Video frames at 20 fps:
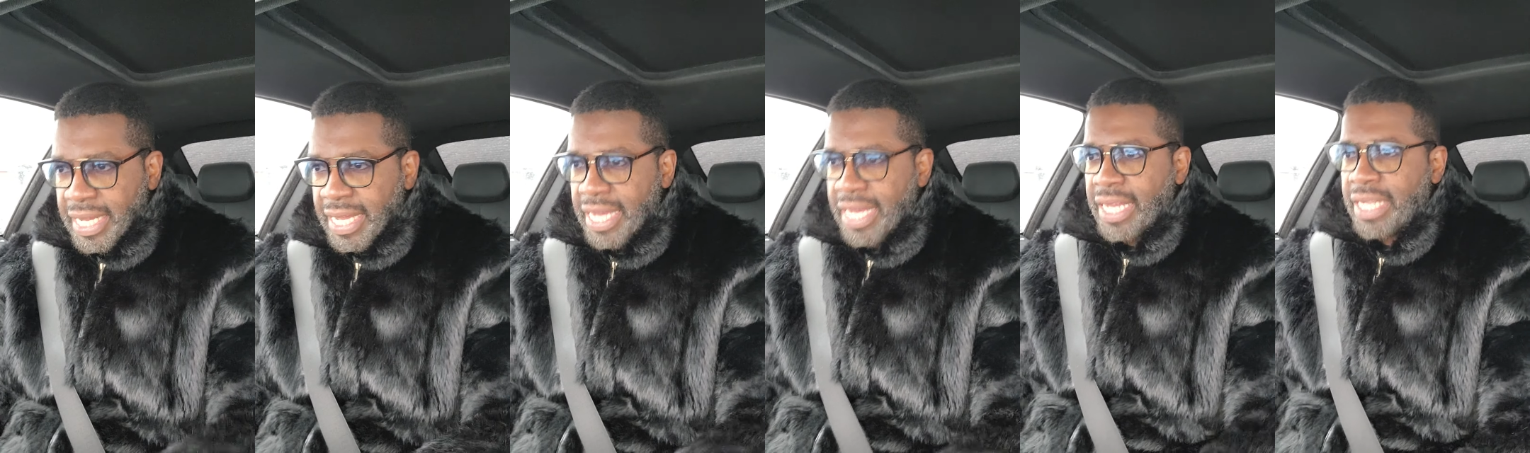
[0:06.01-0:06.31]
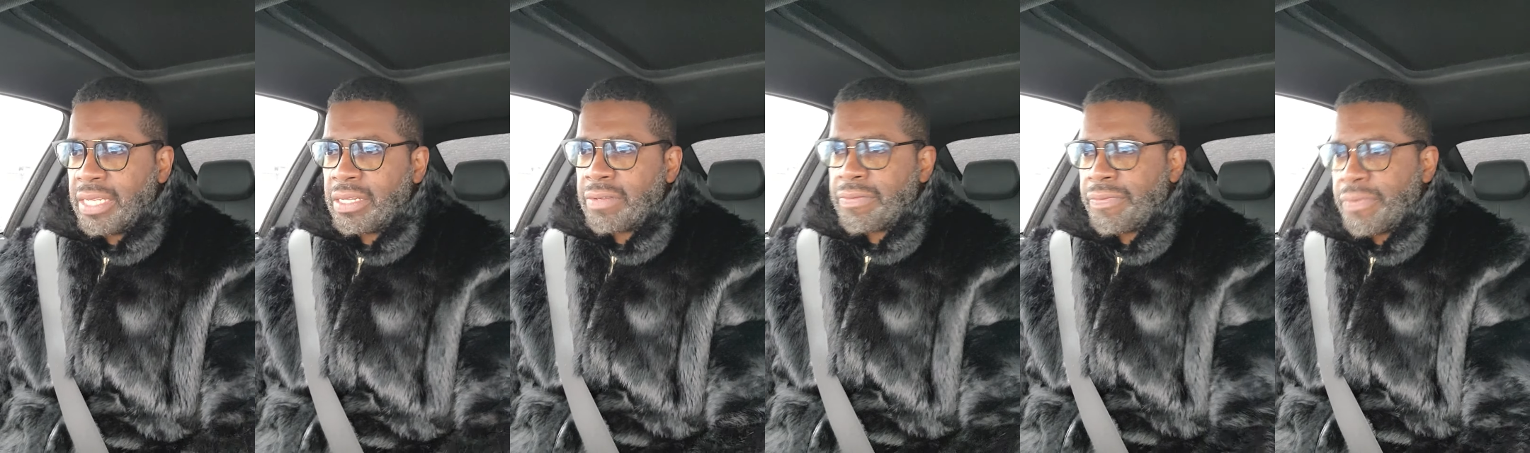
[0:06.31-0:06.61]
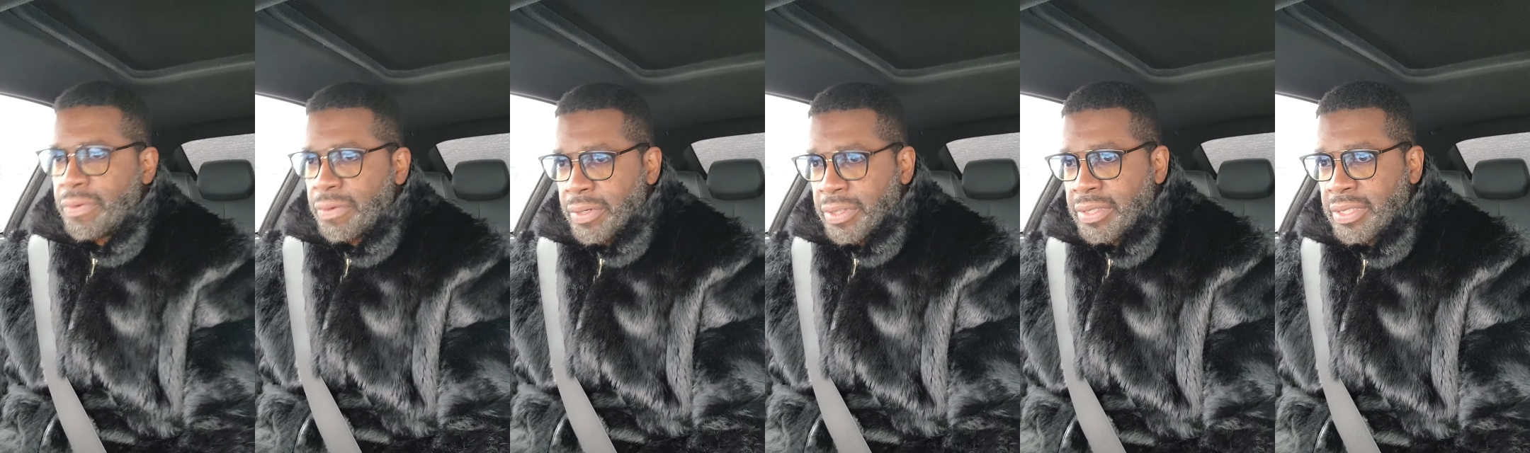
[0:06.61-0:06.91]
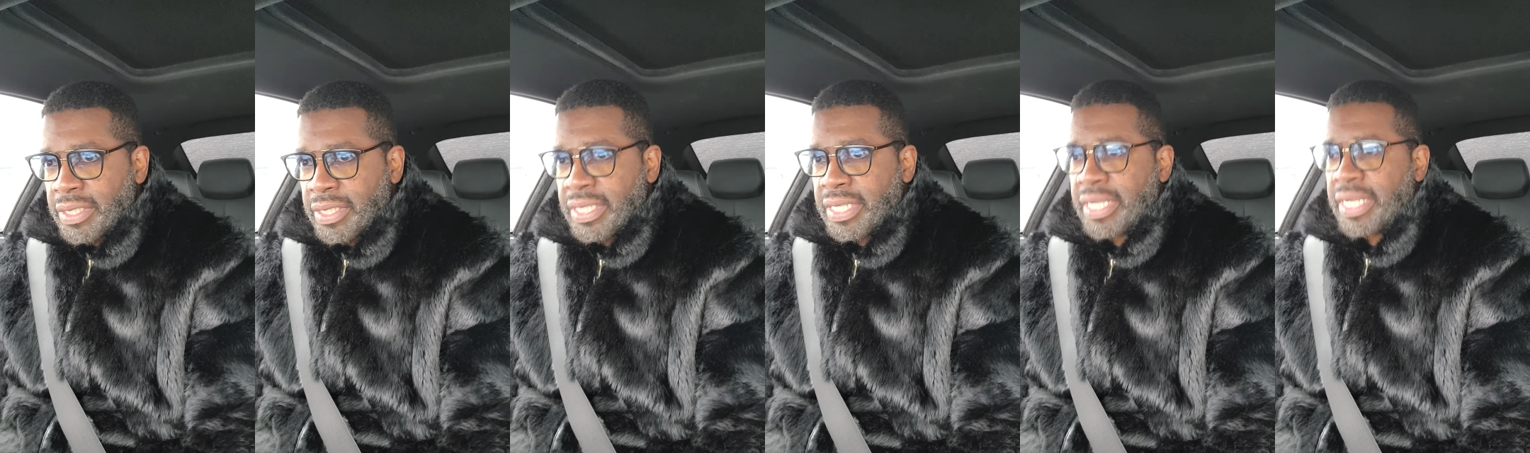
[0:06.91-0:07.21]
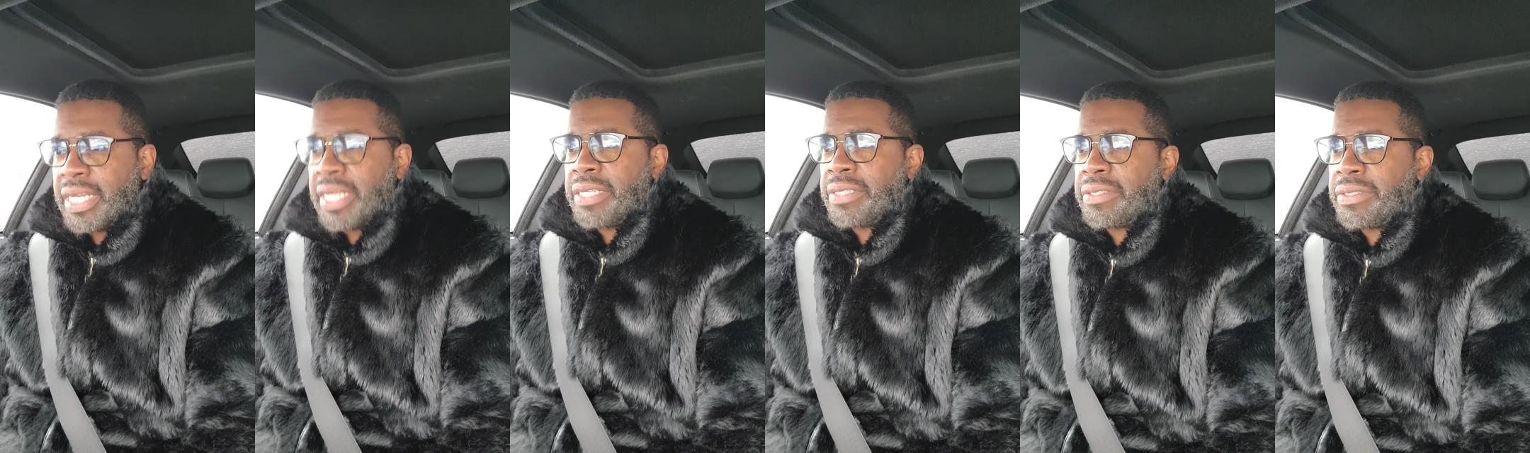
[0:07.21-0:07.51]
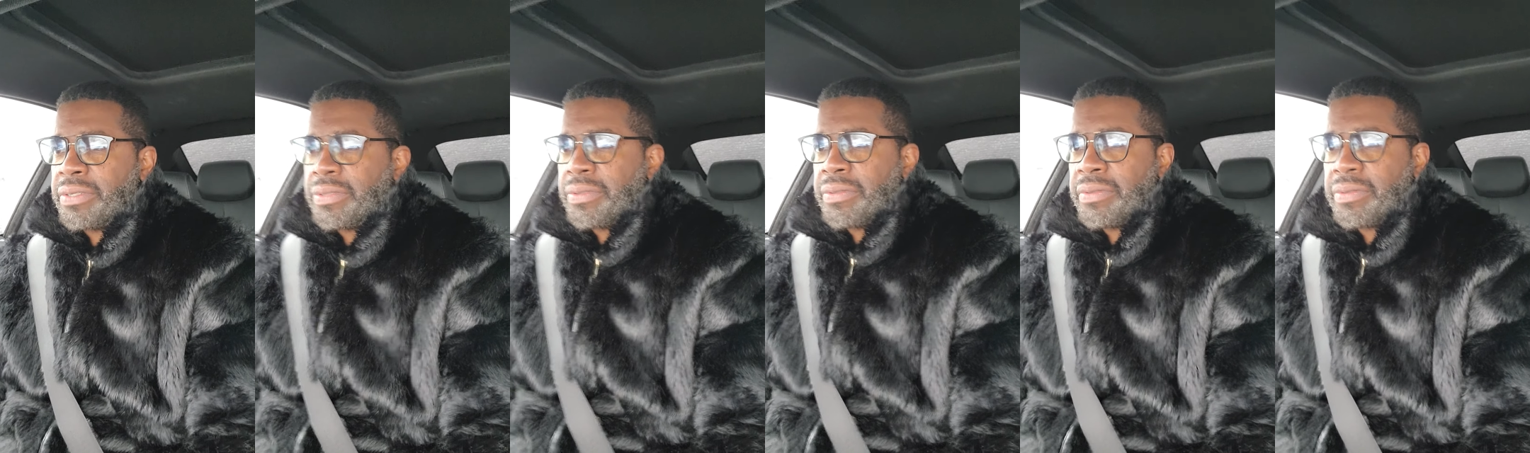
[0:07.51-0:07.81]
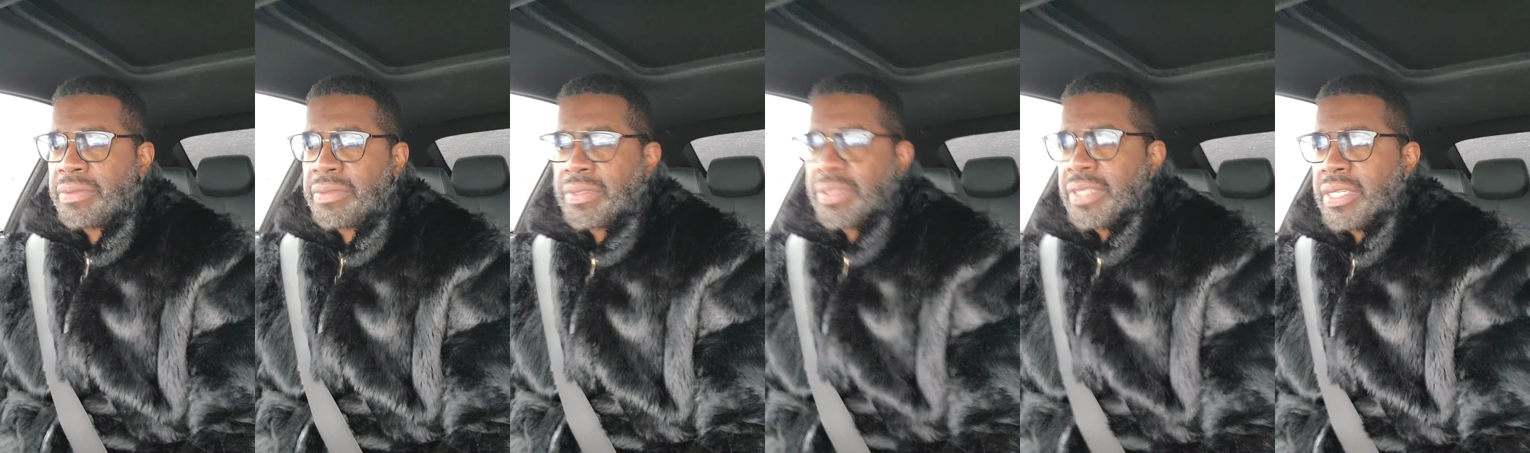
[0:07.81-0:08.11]
I look forward to today to
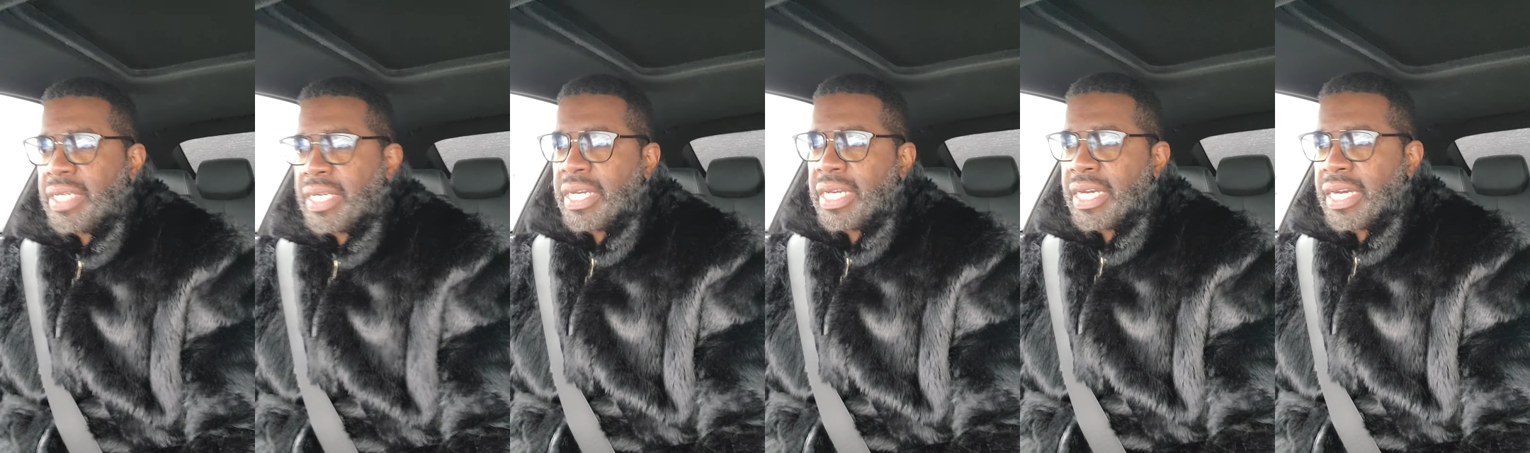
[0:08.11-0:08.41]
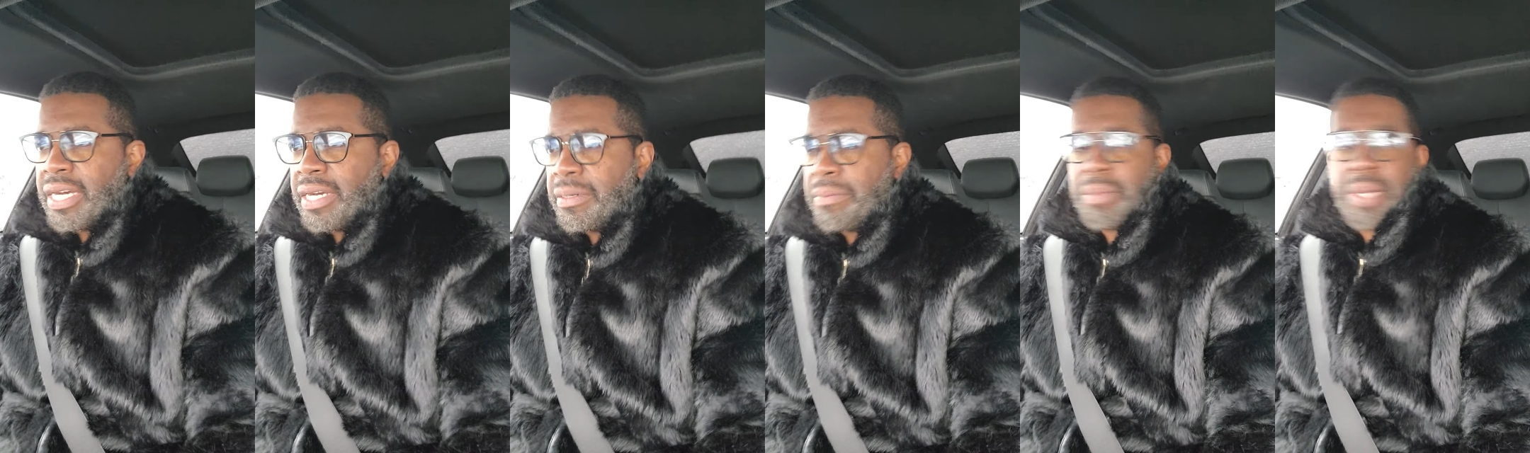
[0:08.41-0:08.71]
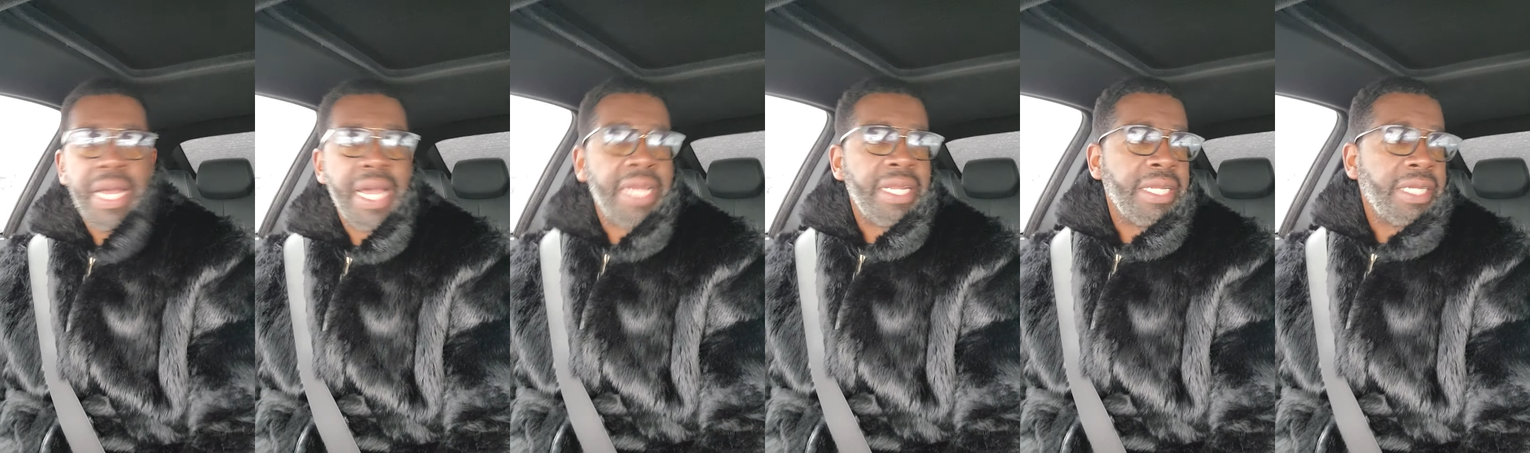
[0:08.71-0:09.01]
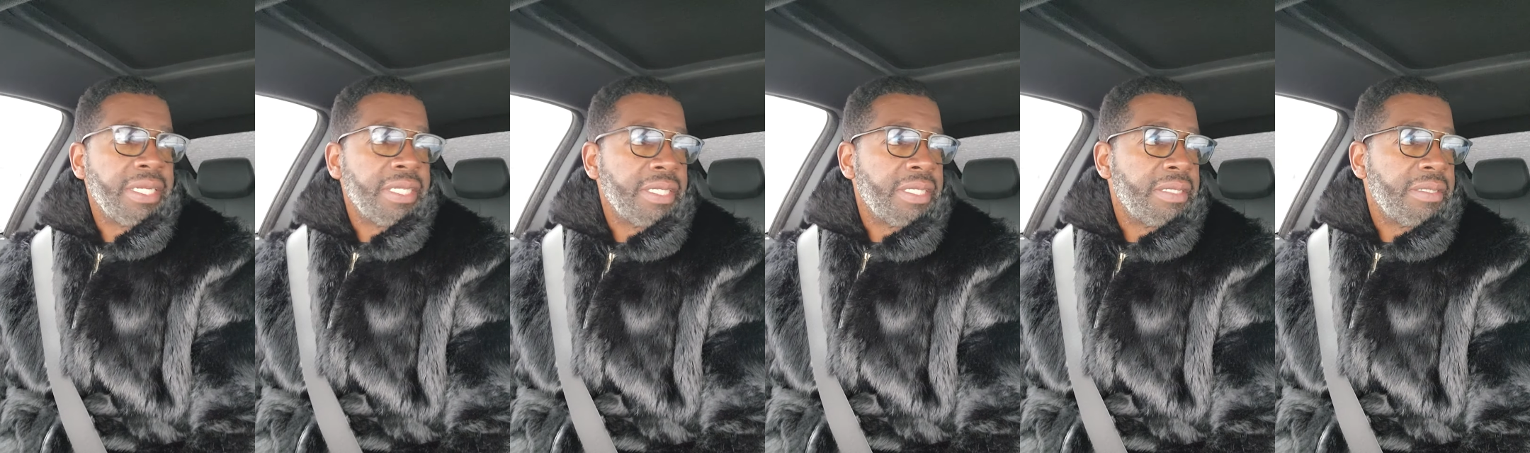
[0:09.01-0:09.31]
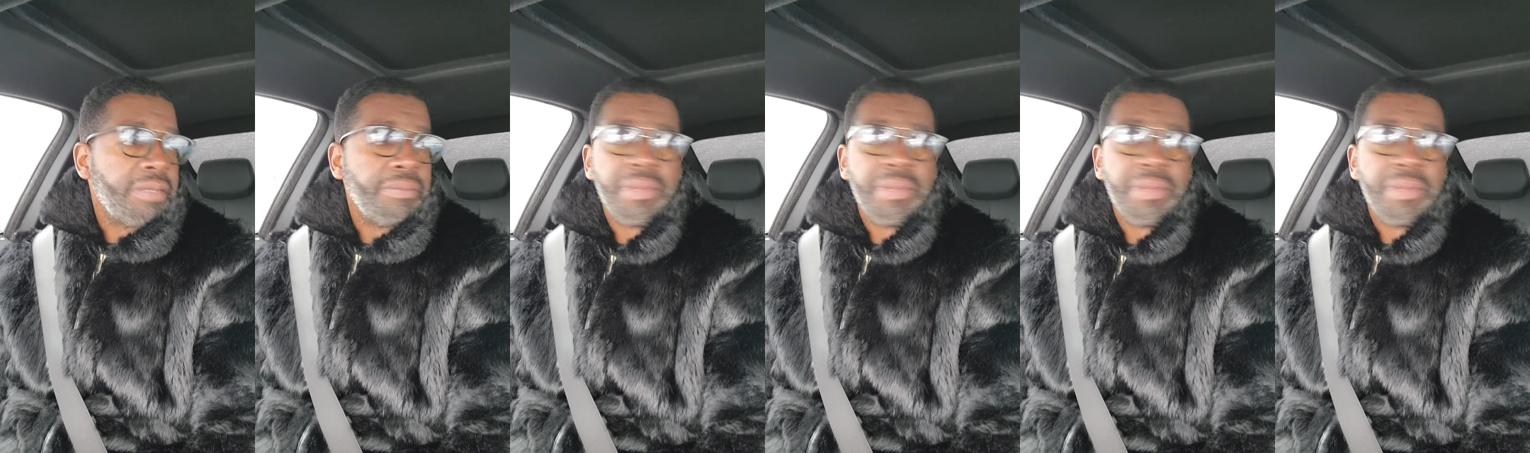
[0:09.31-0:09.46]
adding